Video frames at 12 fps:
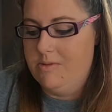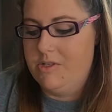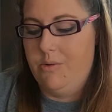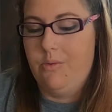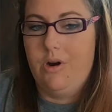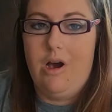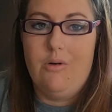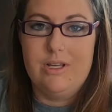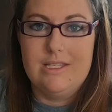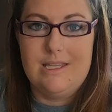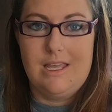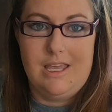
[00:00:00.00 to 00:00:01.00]
so we're
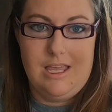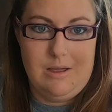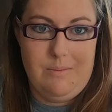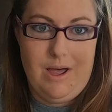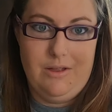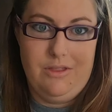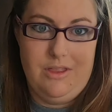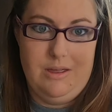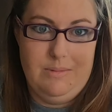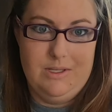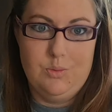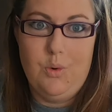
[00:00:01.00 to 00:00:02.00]
always thinking about
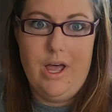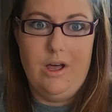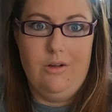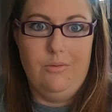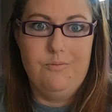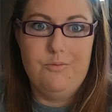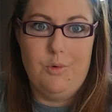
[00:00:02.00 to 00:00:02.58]
them as well